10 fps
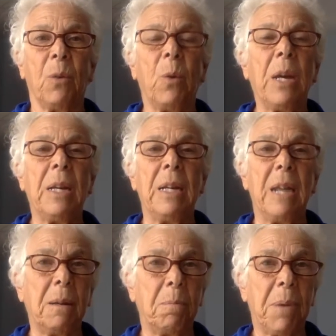We
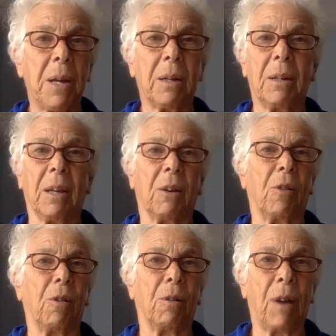nitpicked the
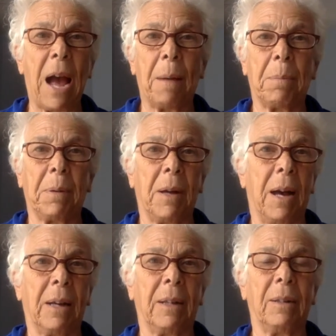crap
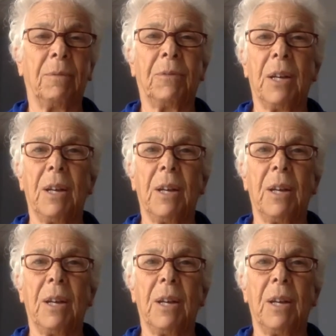out of